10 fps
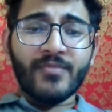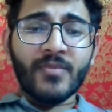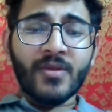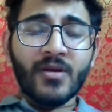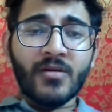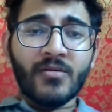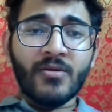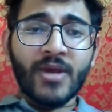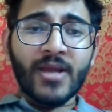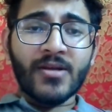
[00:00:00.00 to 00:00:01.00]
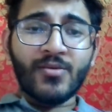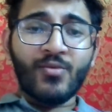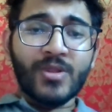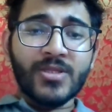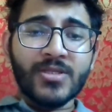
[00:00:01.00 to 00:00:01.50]
look at
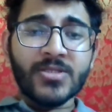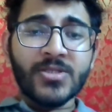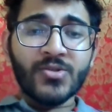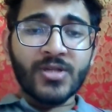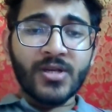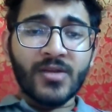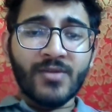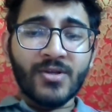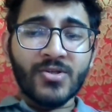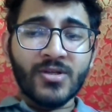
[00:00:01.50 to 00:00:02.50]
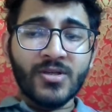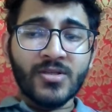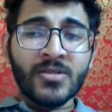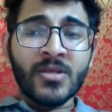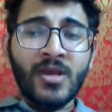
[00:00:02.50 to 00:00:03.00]
what this genocide convention
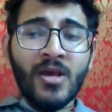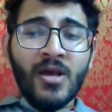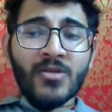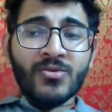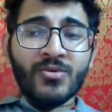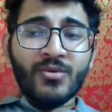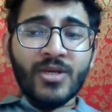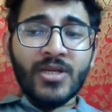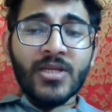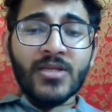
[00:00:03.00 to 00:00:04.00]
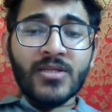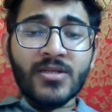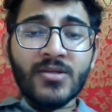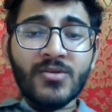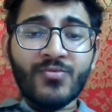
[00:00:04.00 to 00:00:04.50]
is. So it
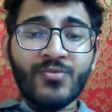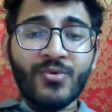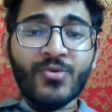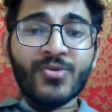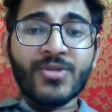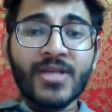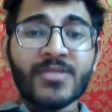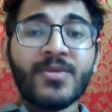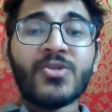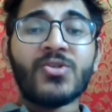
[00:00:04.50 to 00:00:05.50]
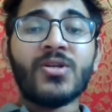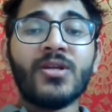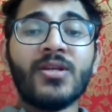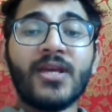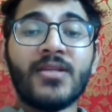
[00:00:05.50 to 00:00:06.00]
entered into force, as mentioned,
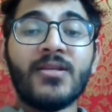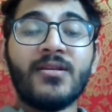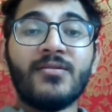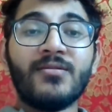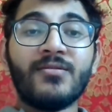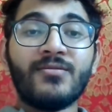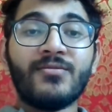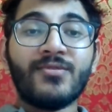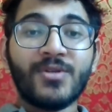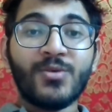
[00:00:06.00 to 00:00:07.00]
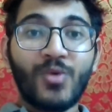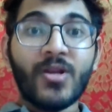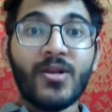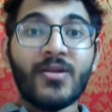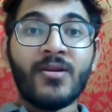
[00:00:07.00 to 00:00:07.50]
in
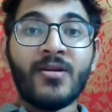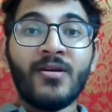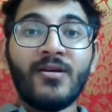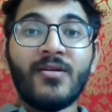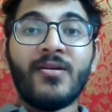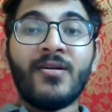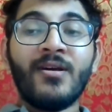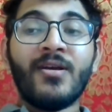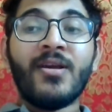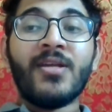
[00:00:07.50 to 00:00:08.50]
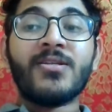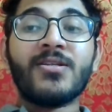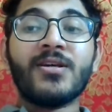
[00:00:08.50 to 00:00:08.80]
1951. It